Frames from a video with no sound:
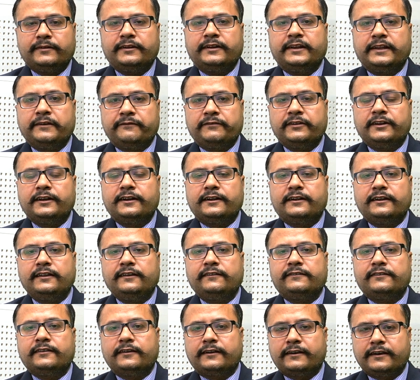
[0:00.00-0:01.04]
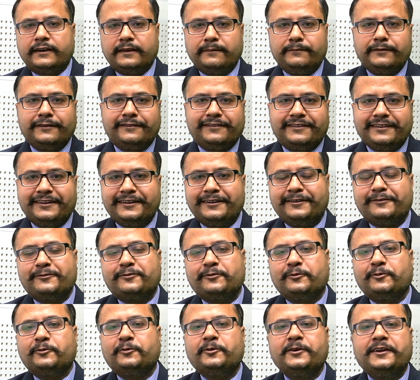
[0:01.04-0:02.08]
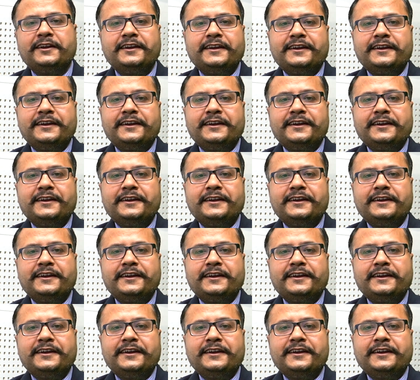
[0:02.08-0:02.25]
definitely surname is there, so